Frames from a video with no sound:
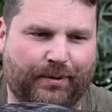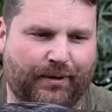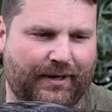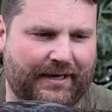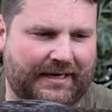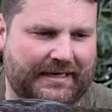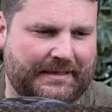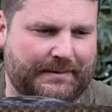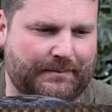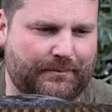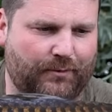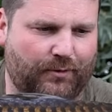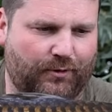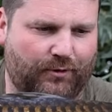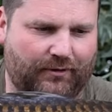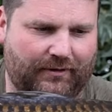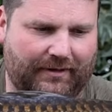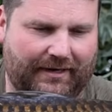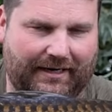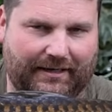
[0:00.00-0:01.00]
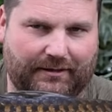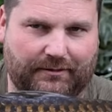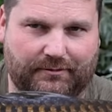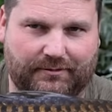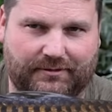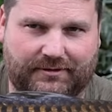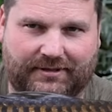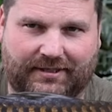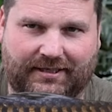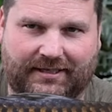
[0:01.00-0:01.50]
but
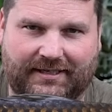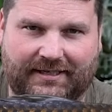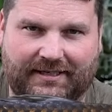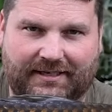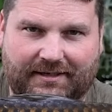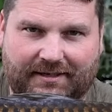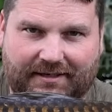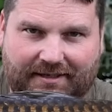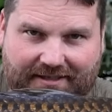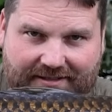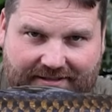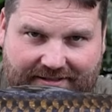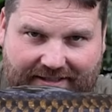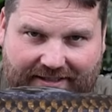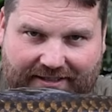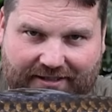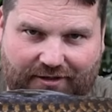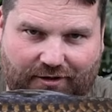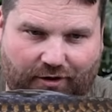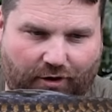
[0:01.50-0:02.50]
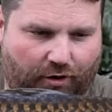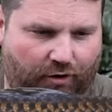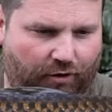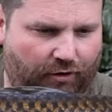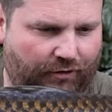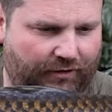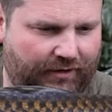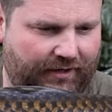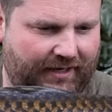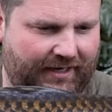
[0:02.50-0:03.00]
that puts
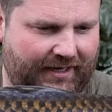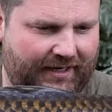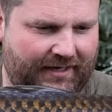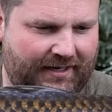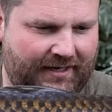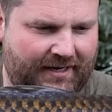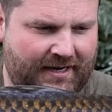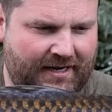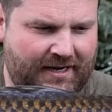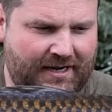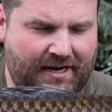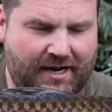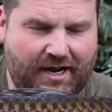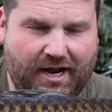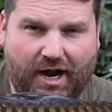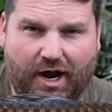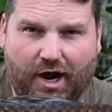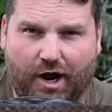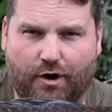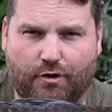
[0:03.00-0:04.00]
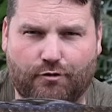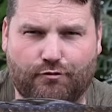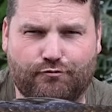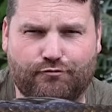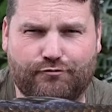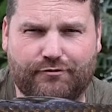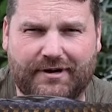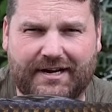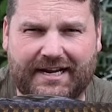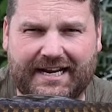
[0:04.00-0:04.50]
cement onto the
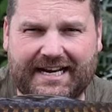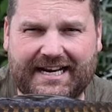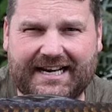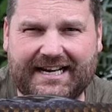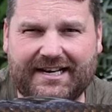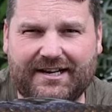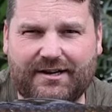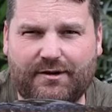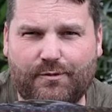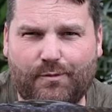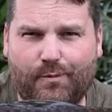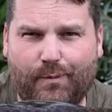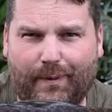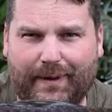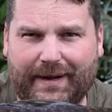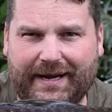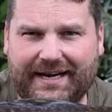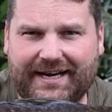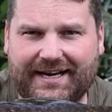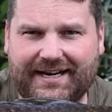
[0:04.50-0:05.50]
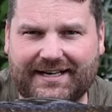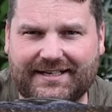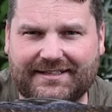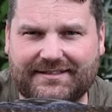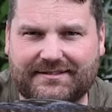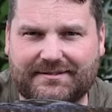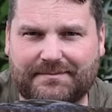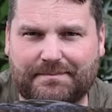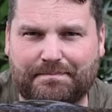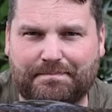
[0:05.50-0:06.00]
groundworks of what we did. Did the
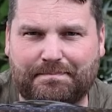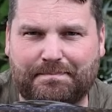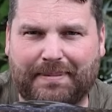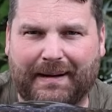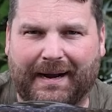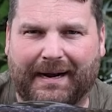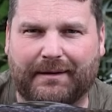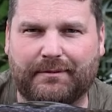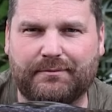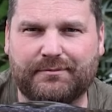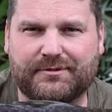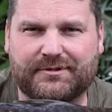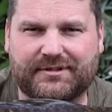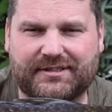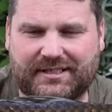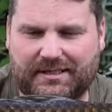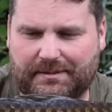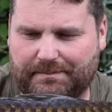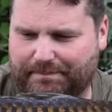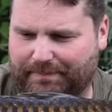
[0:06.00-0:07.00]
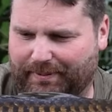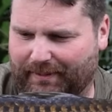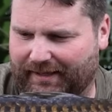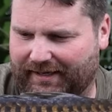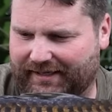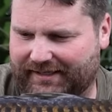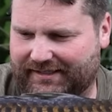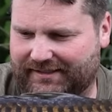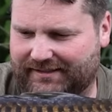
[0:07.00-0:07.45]
homework, did the research,